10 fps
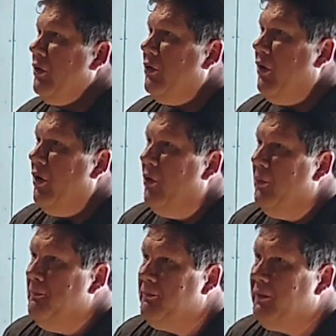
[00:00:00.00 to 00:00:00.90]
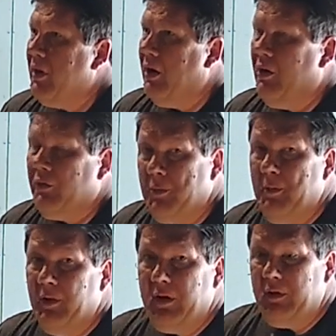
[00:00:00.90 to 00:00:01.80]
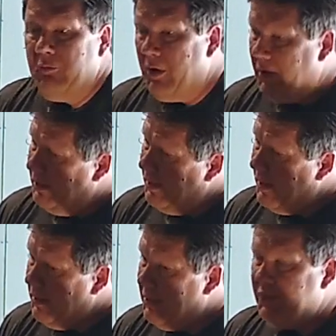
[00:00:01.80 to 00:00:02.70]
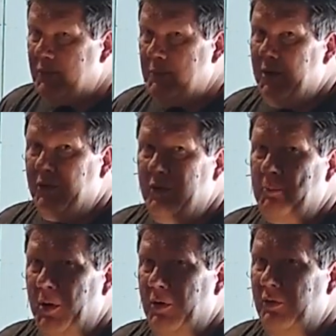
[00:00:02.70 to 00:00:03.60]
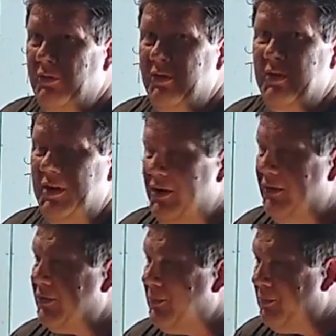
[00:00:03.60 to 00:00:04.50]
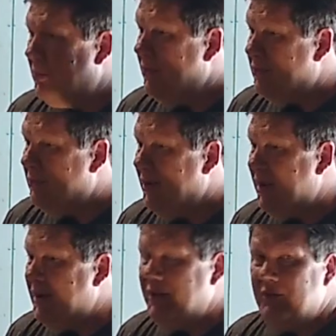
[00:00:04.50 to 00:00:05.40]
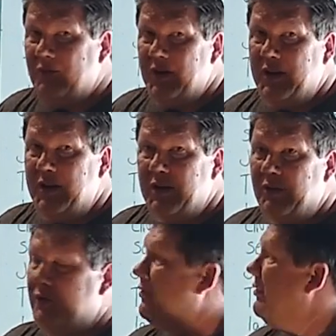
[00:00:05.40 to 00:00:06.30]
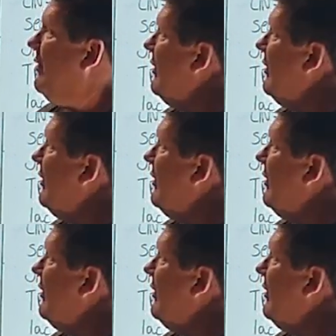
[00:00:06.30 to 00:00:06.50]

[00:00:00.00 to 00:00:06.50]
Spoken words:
So ultimately, what I'd like is to be able to post these sports-related videos